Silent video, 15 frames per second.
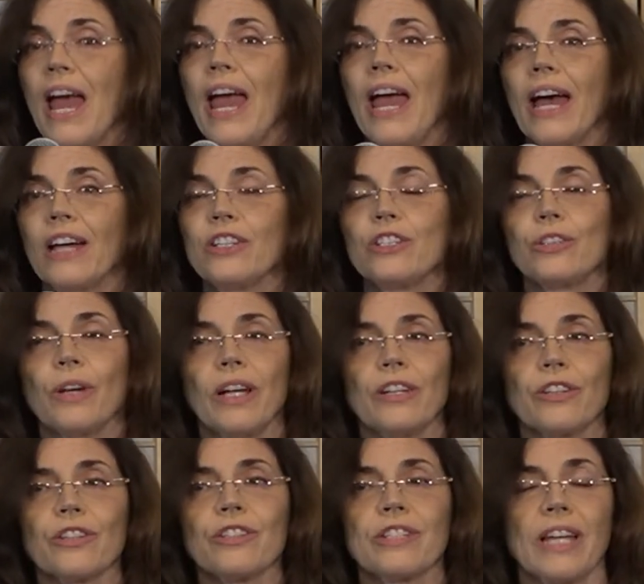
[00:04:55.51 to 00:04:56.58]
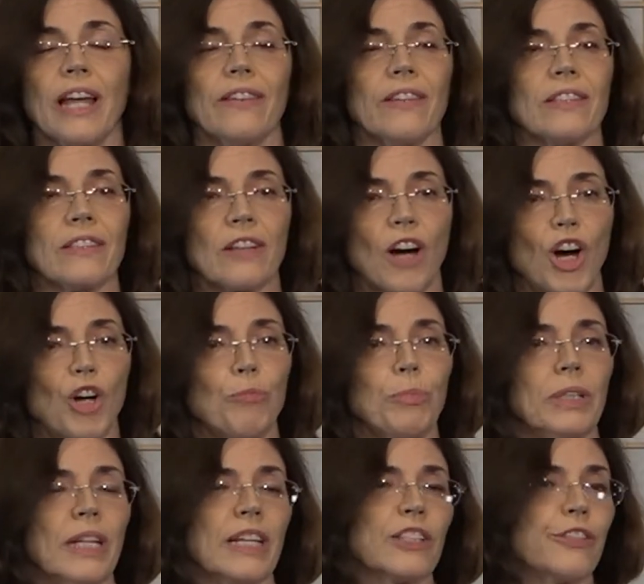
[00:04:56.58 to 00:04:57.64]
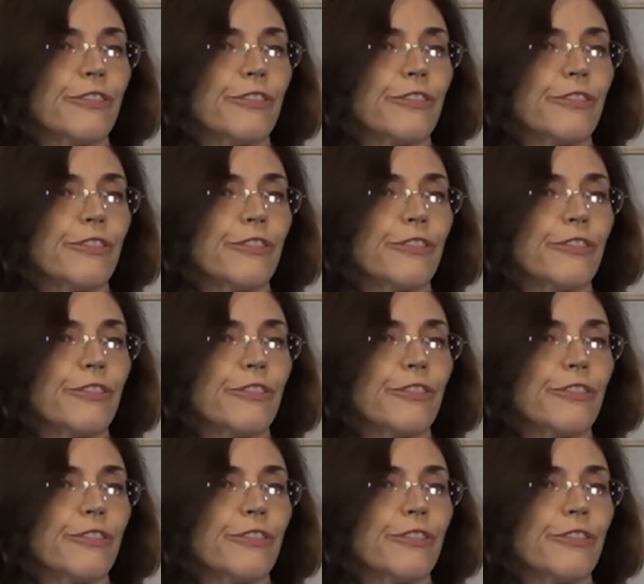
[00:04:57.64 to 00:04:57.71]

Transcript: and to understand this complex,